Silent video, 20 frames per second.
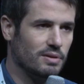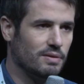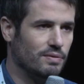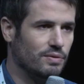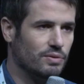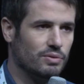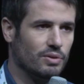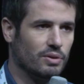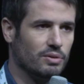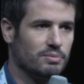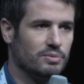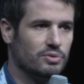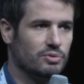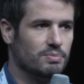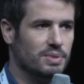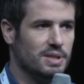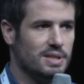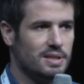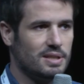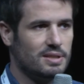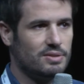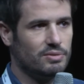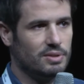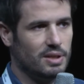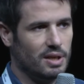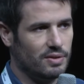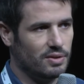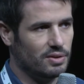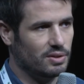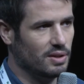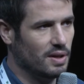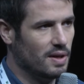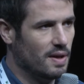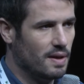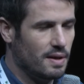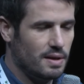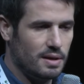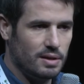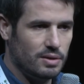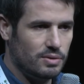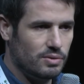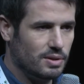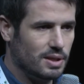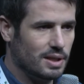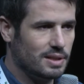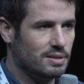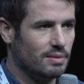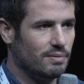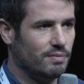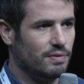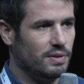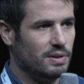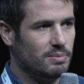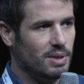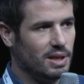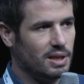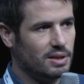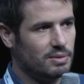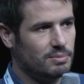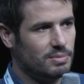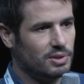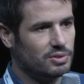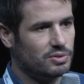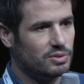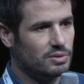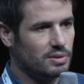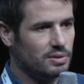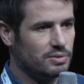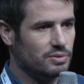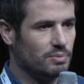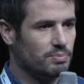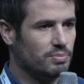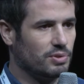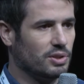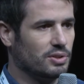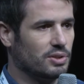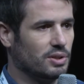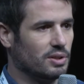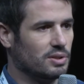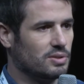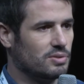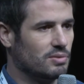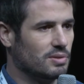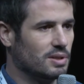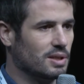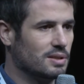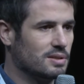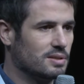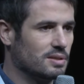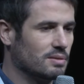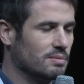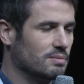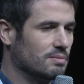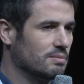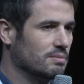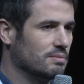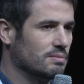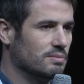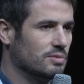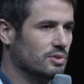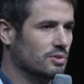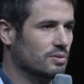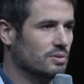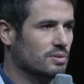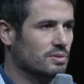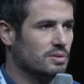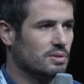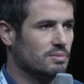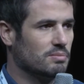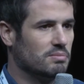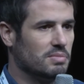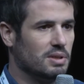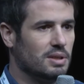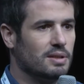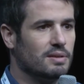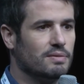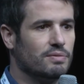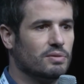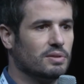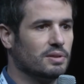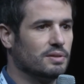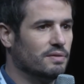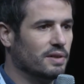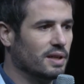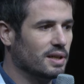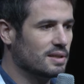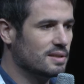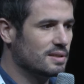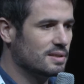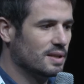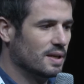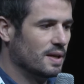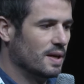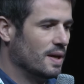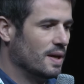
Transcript: if you don't do business together, you get some feedback on your product, you get some some meaningful advice.